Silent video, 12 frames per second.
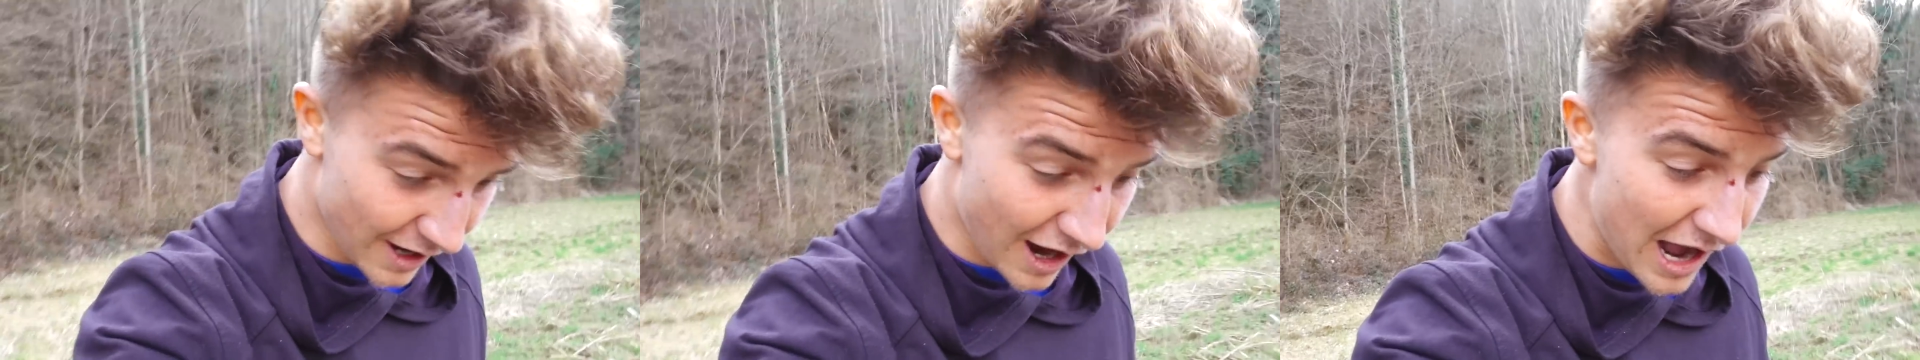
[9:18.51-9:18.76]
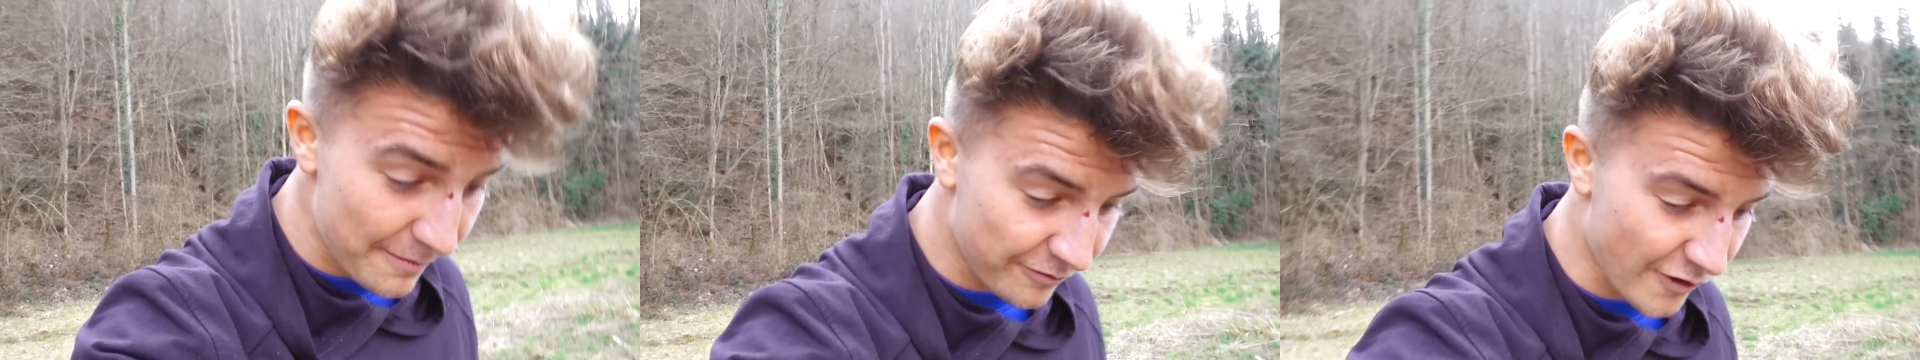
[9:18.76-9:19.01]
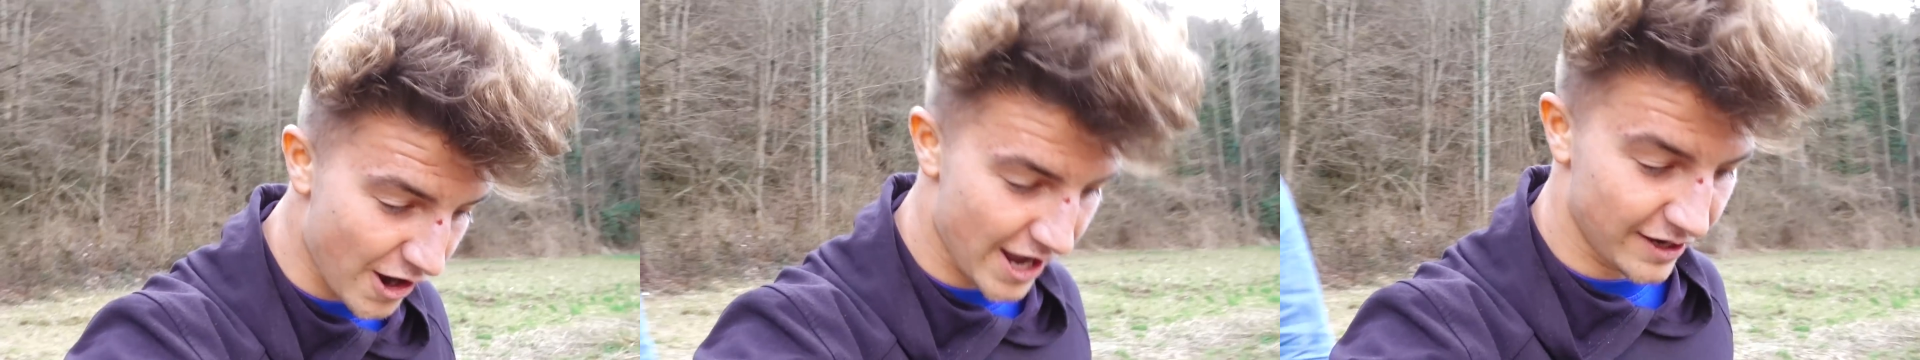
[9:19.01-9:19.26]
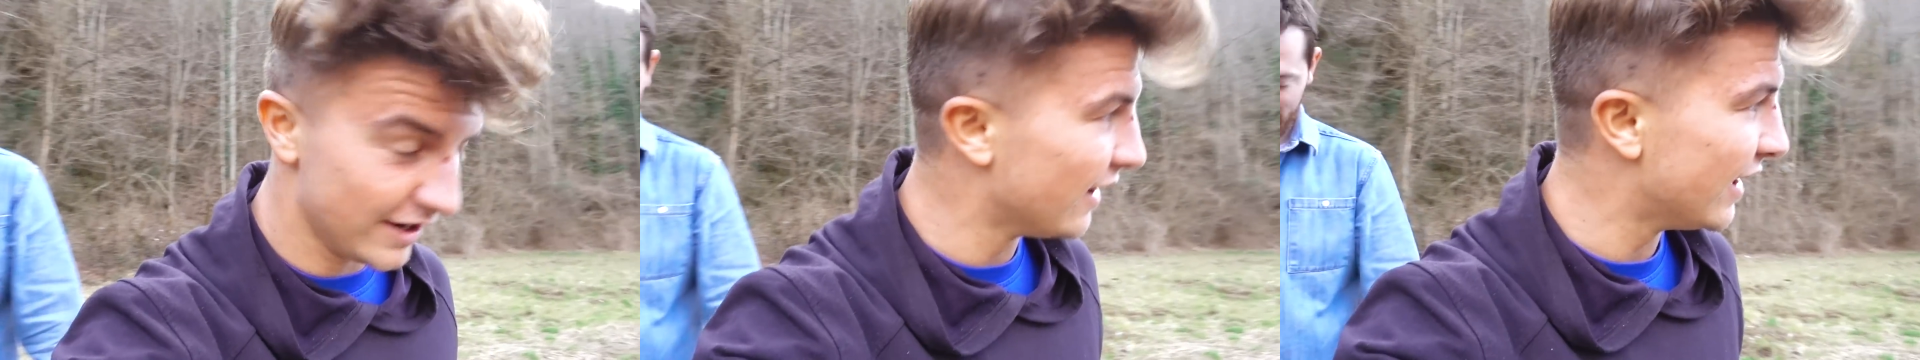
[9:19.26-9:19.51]
No, I am
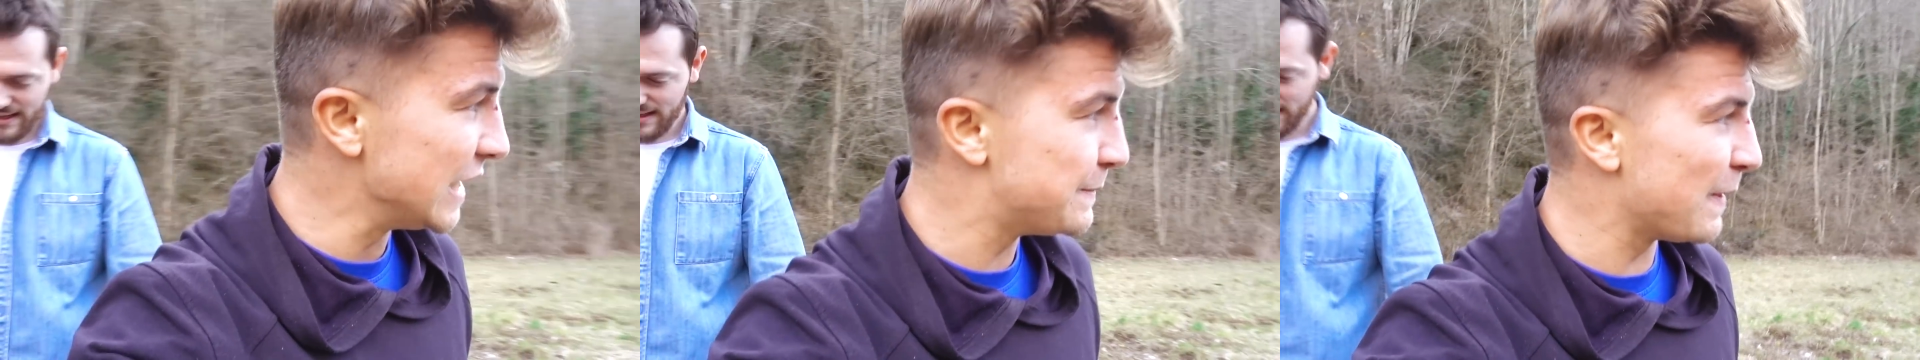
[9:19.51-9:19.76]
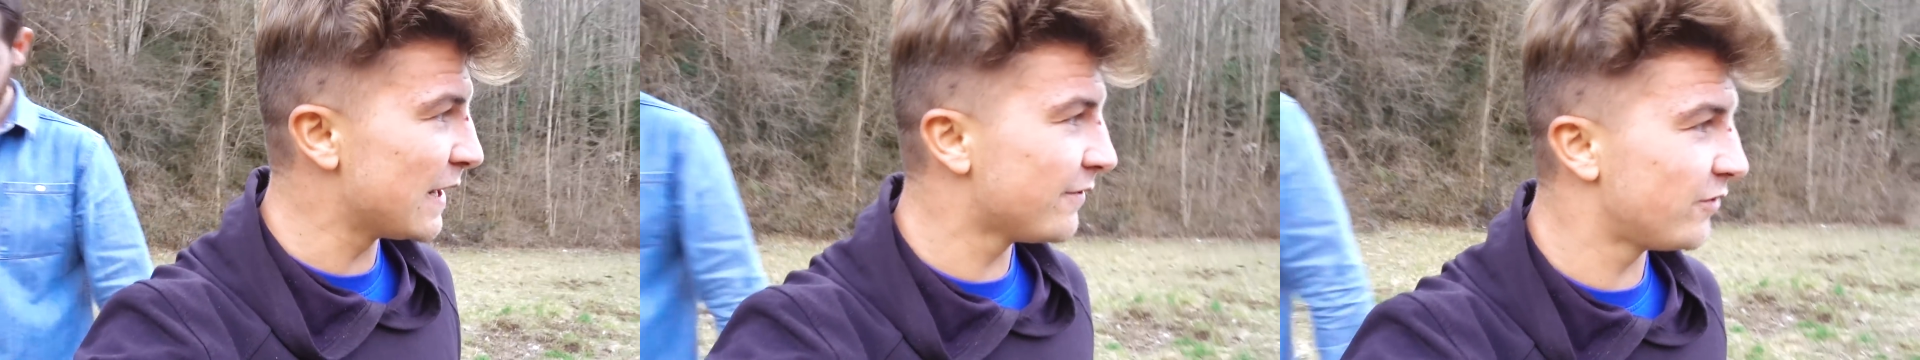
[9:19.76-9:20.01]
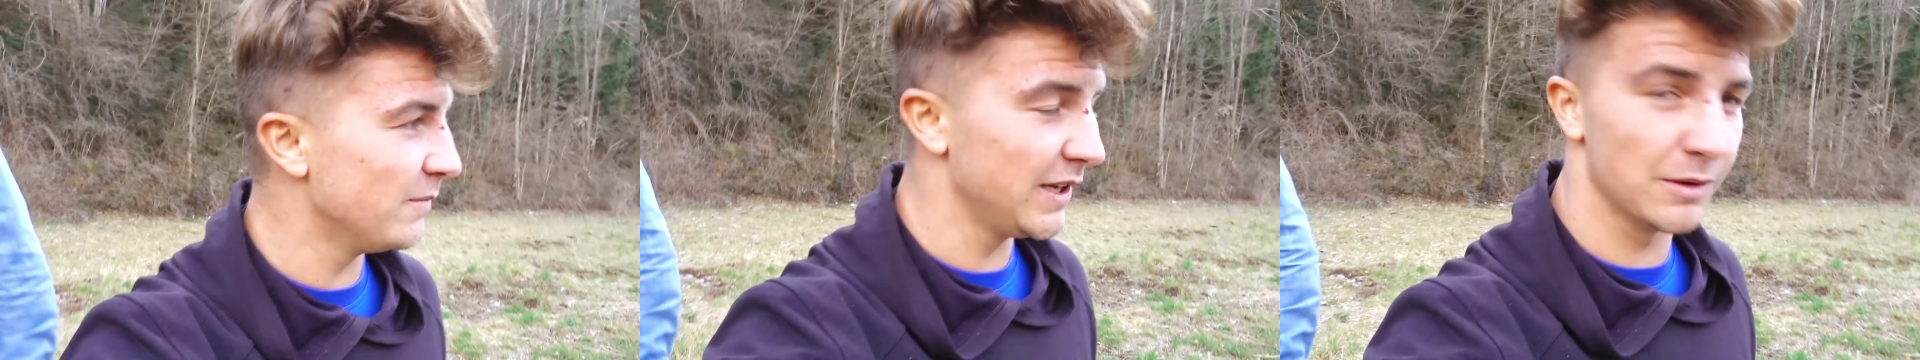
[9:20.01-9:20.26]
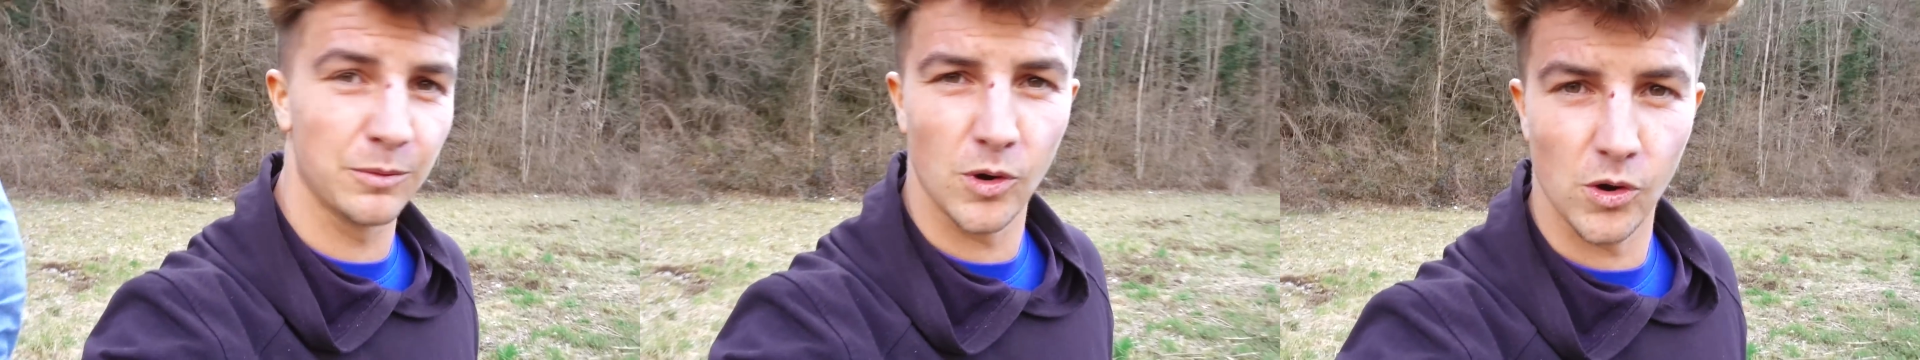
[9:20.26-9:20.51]
fine. It's better for me
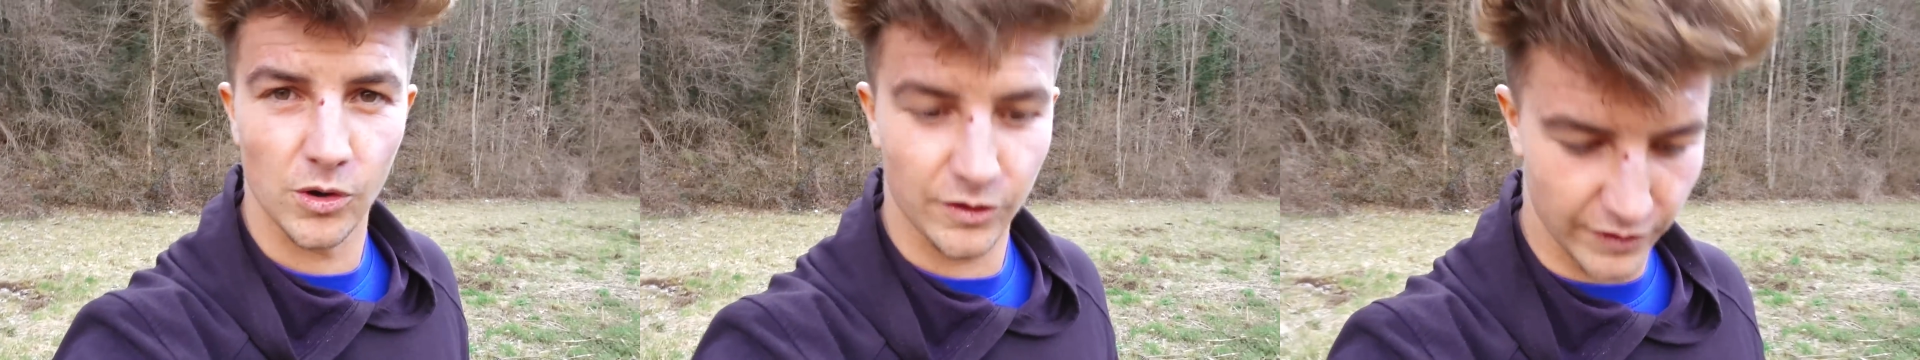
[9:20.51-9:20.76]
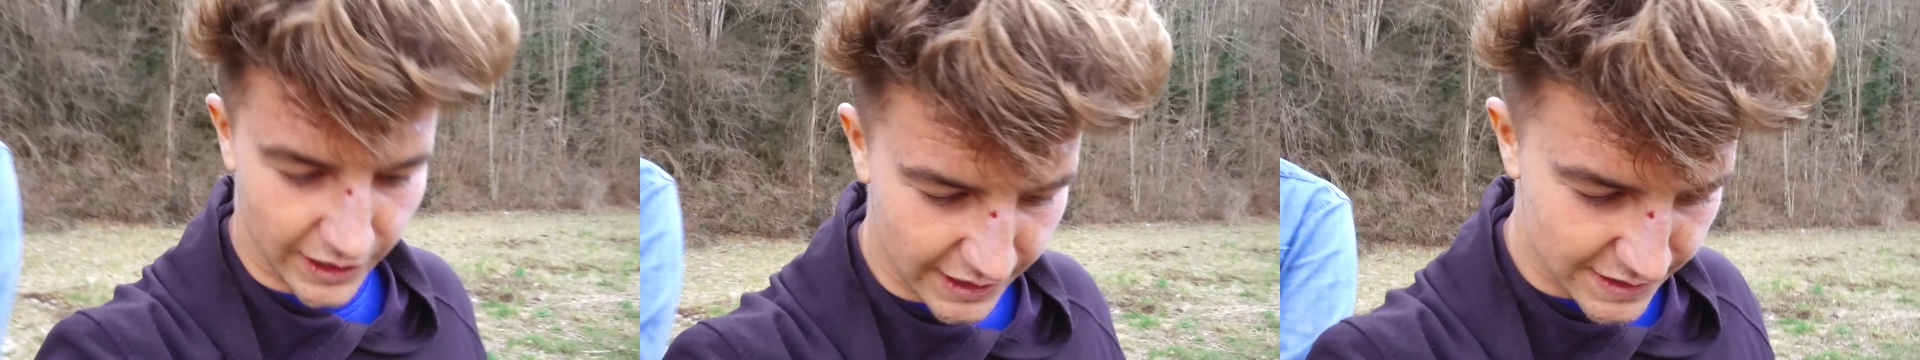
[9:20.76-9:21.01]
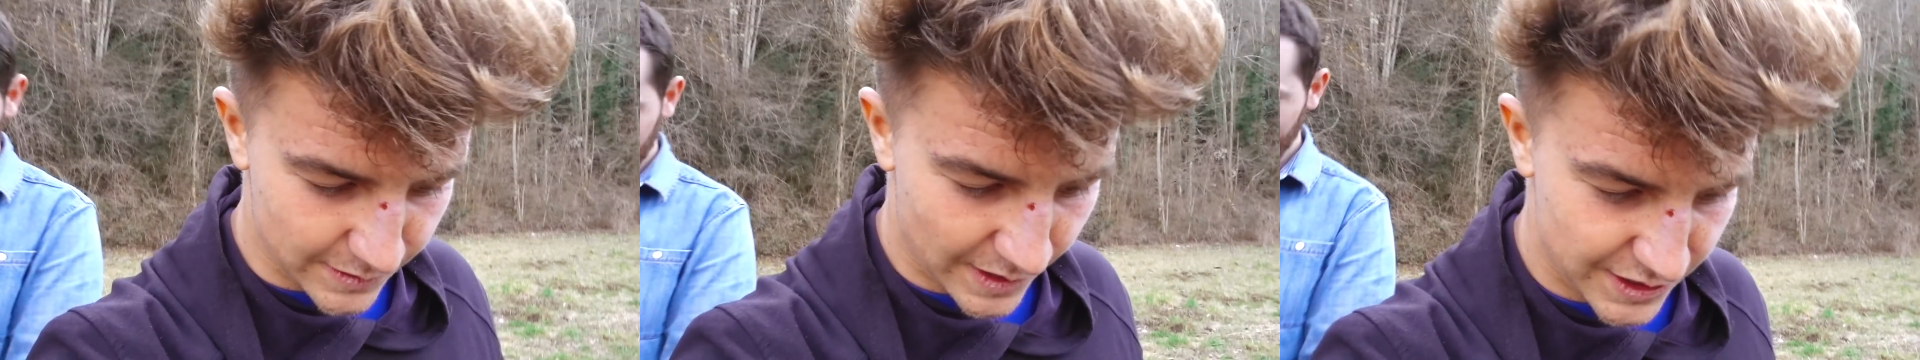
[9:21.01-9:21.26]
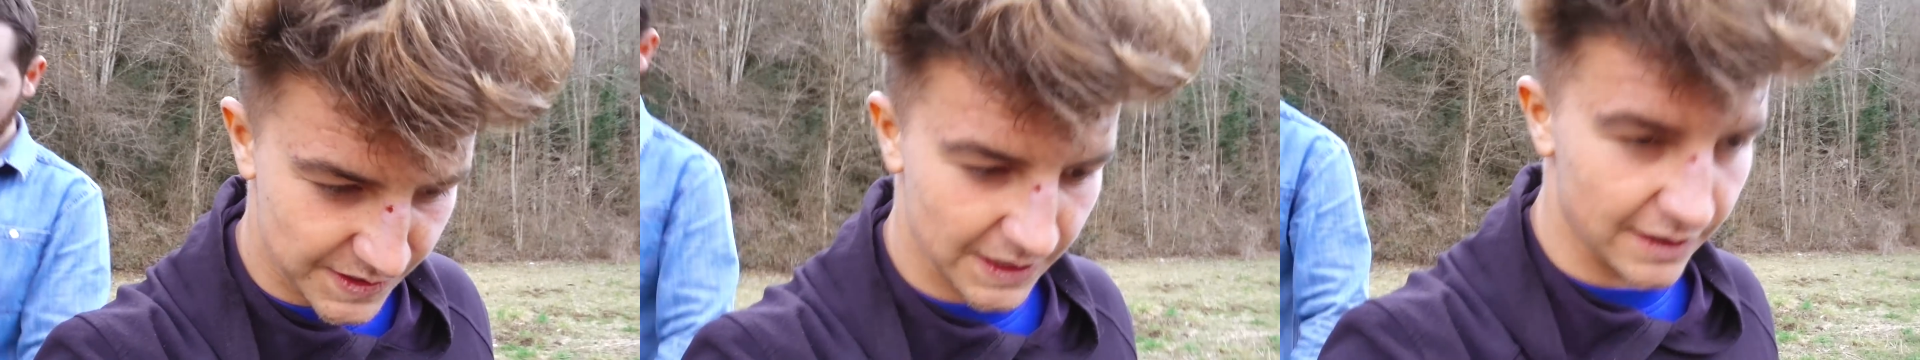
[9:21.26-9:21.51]
to walk than it is to
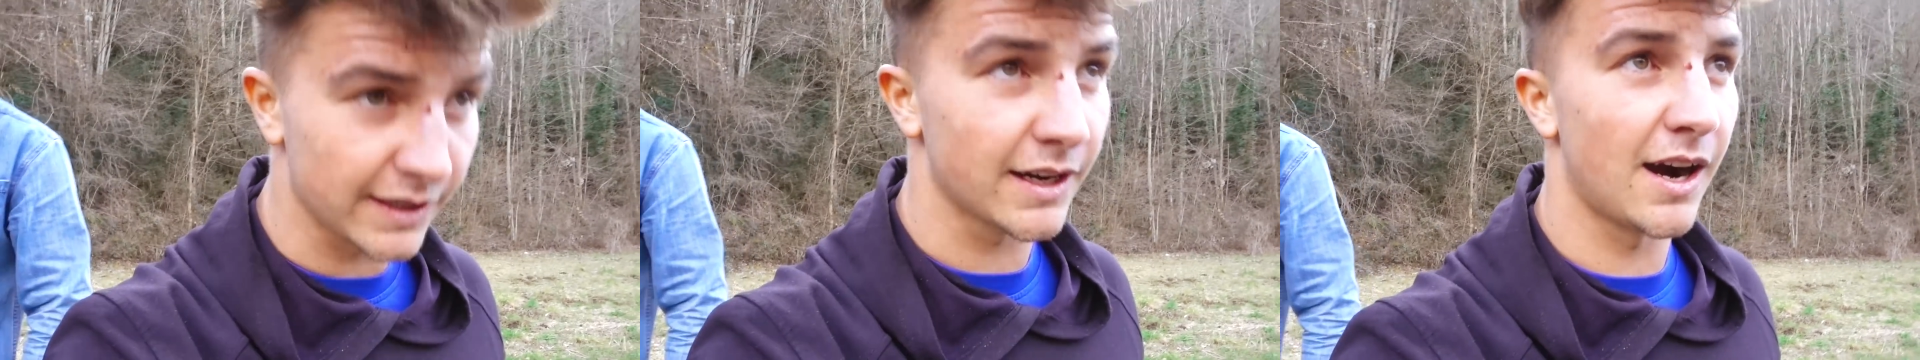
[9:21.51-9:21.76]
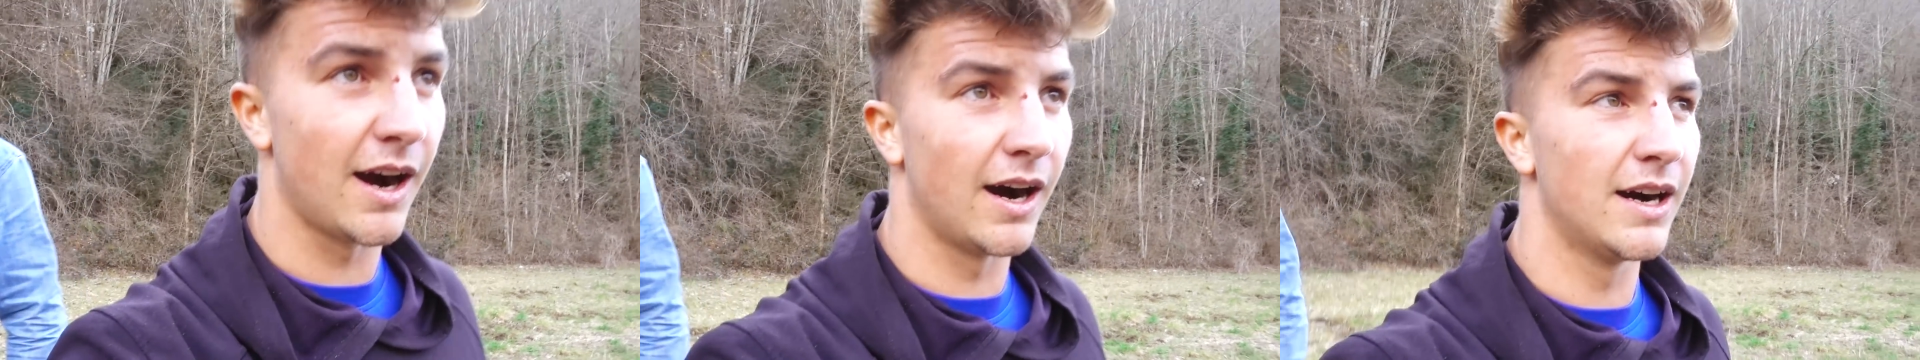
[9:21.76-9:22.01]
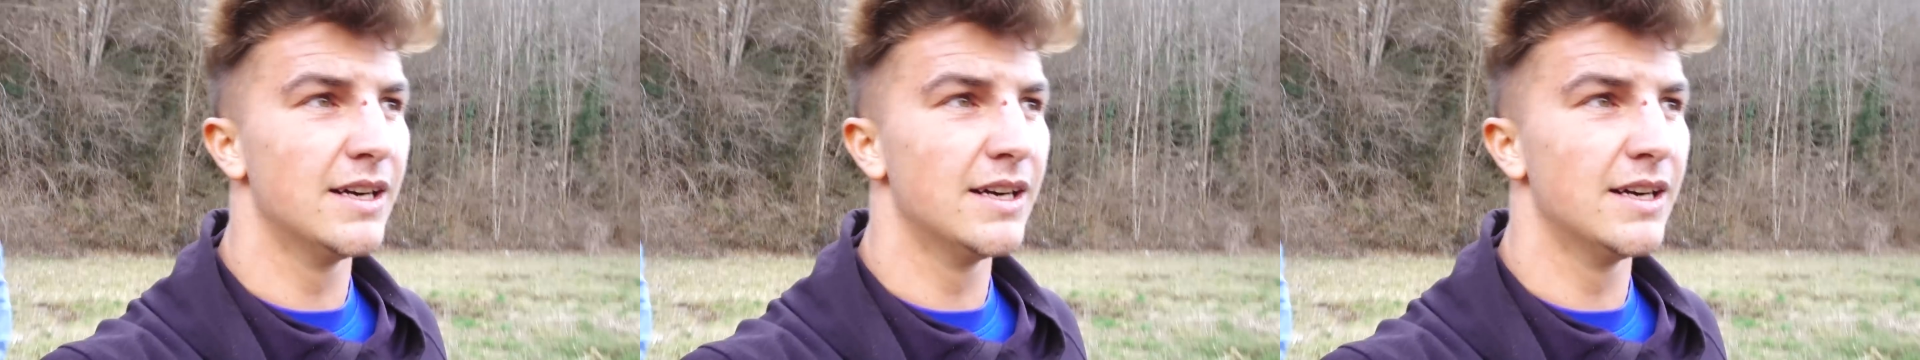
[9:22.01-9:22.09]
actually sit in the car.